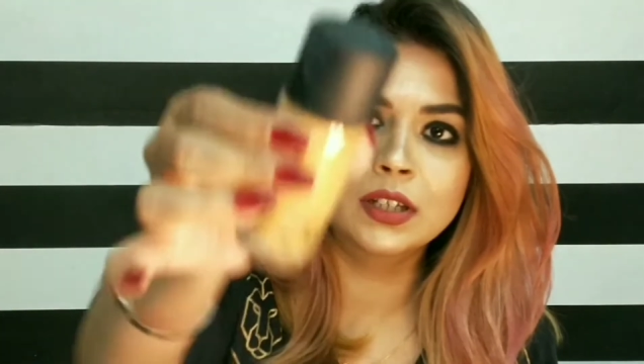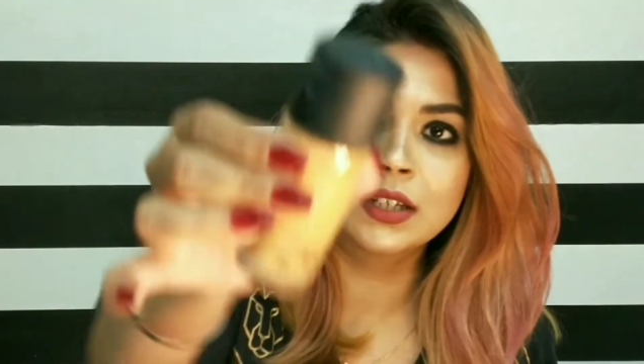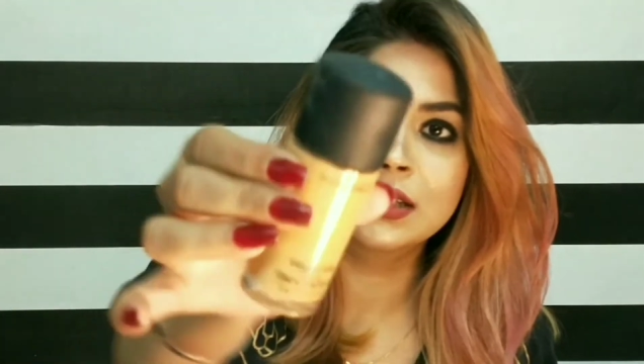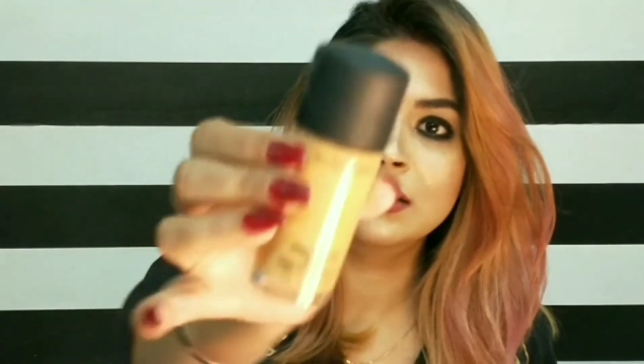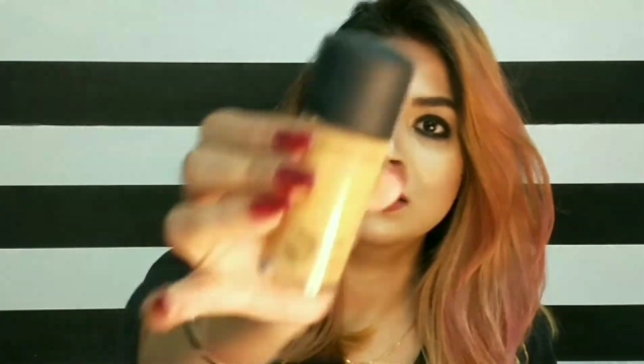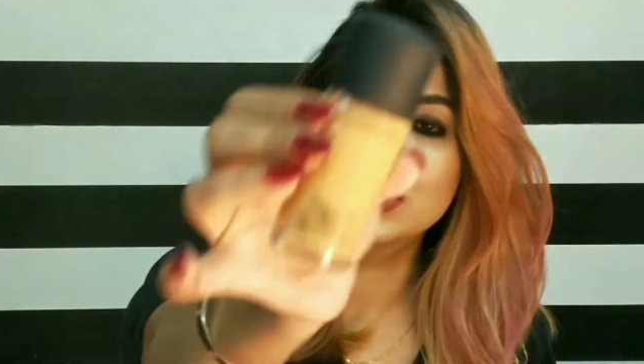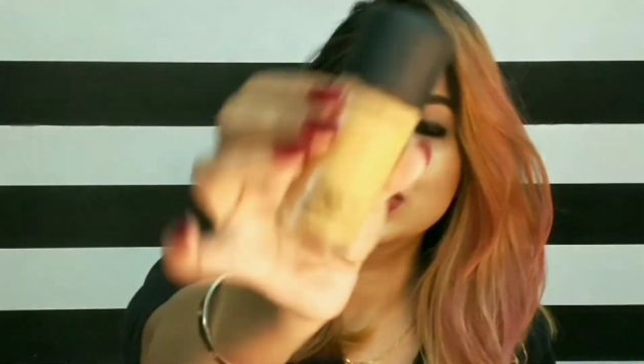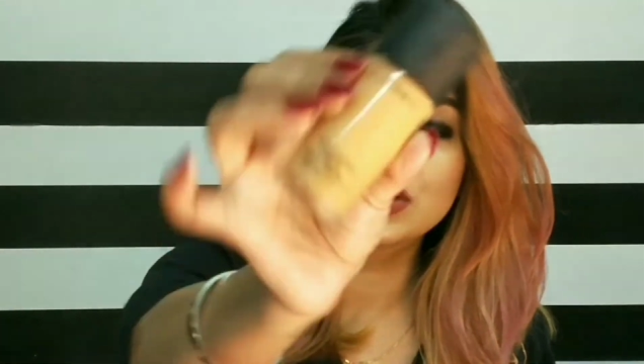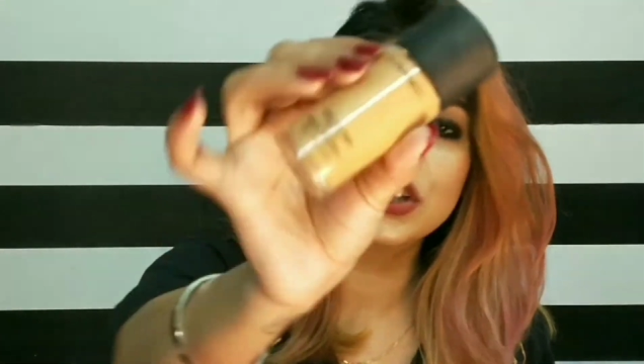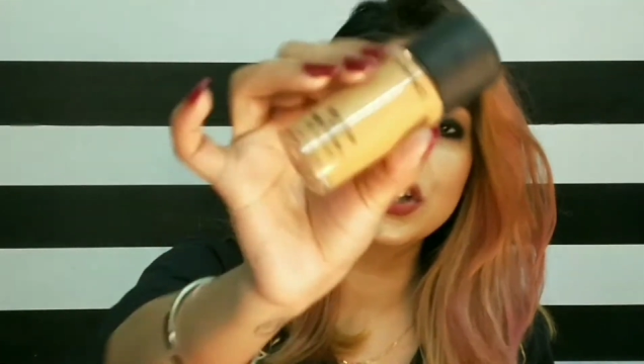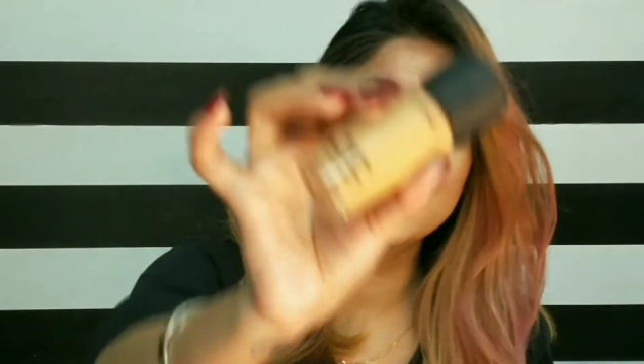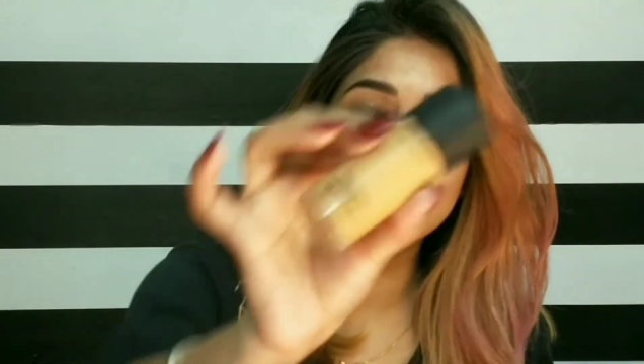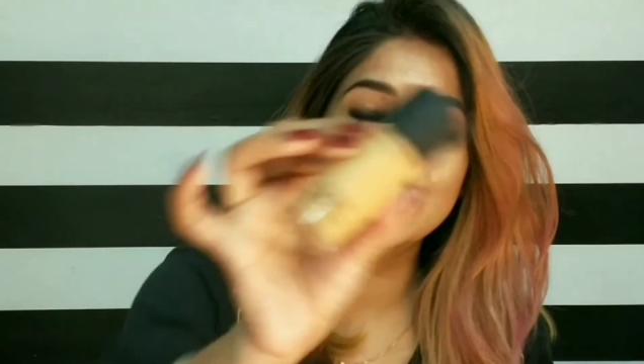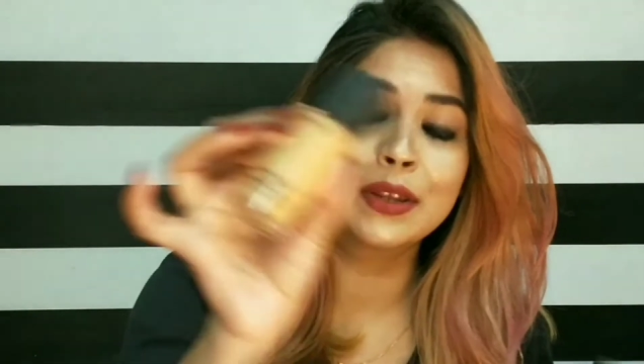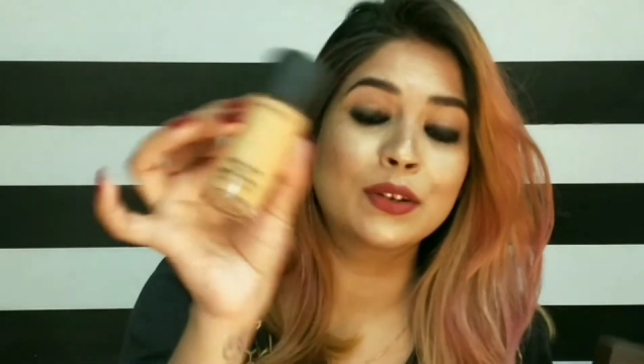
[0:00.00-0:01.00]
Like,
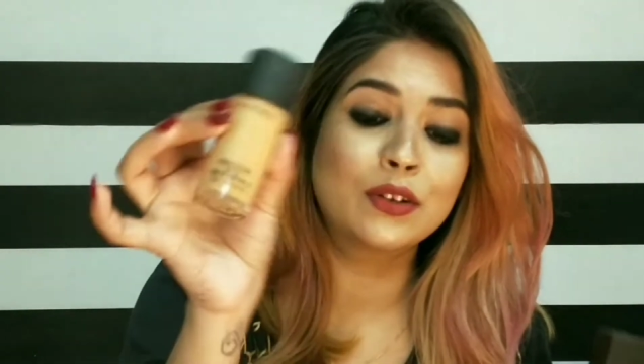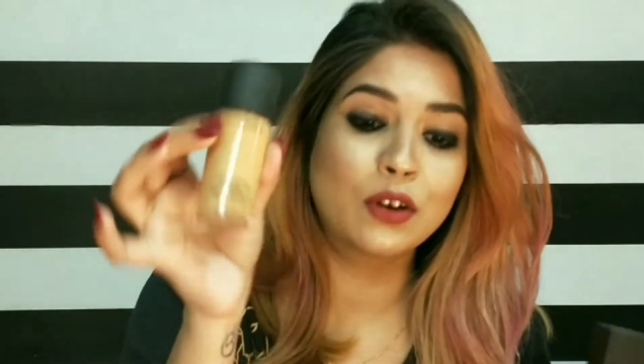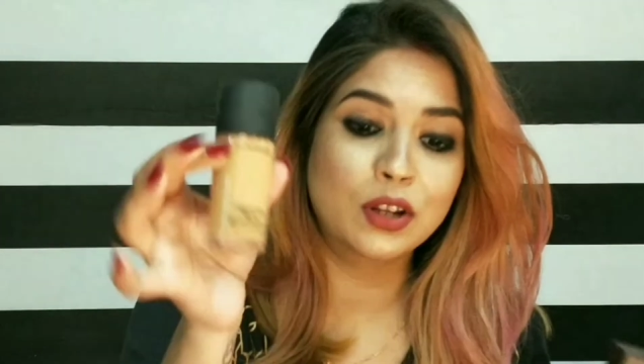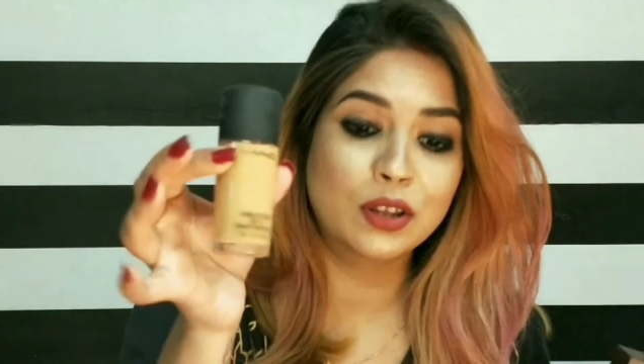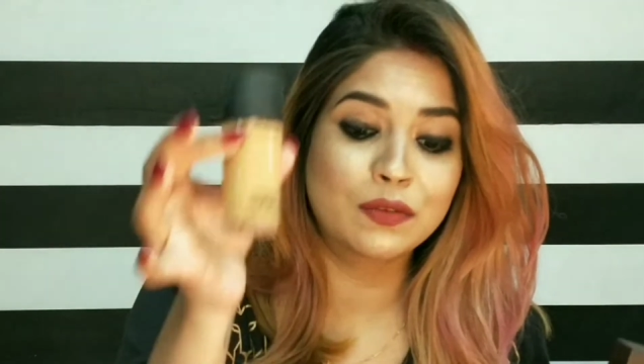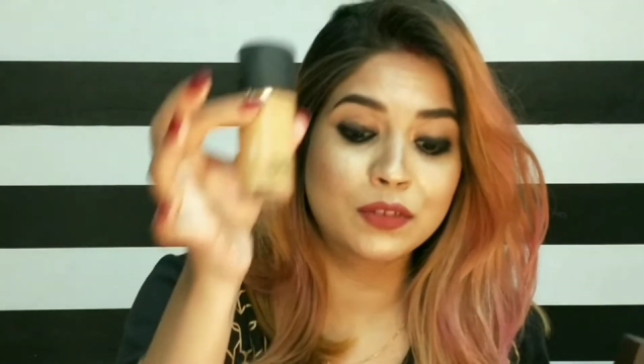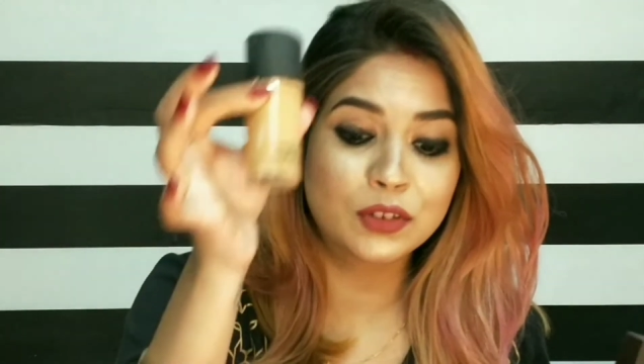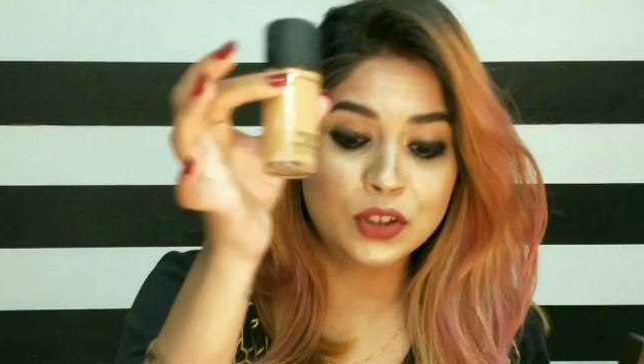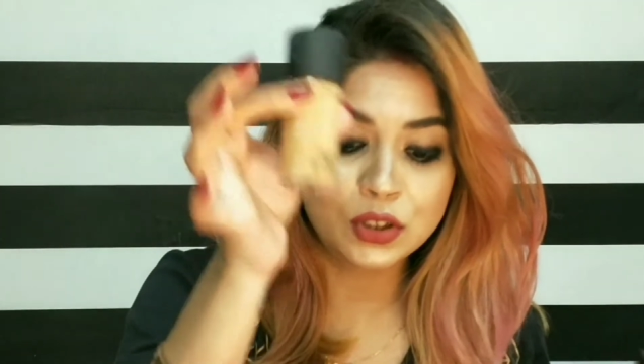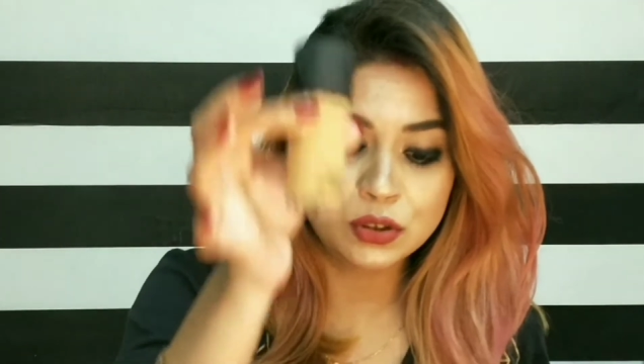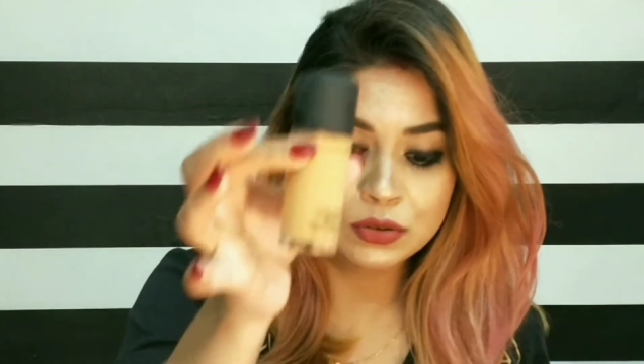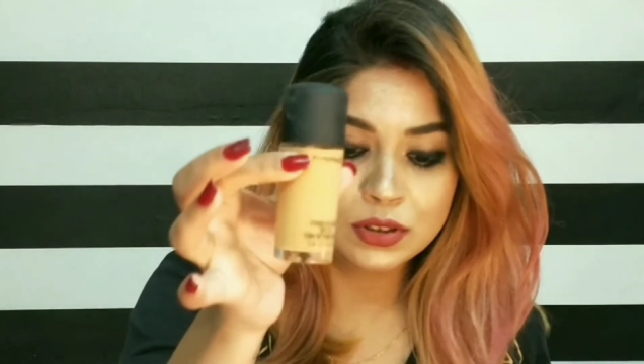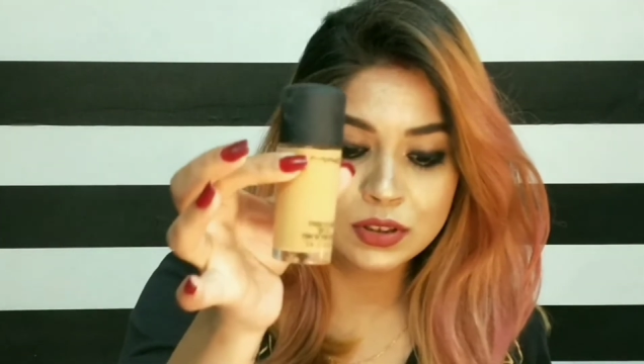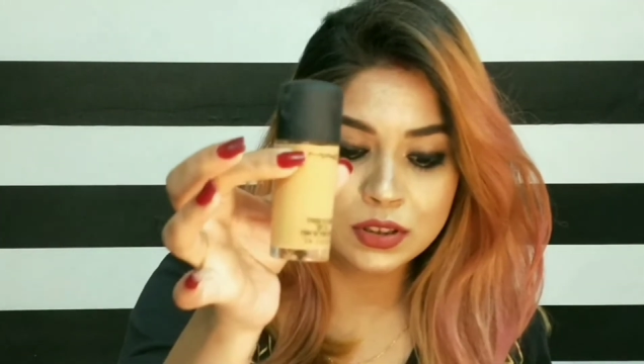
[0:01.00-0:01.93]
you cannot even use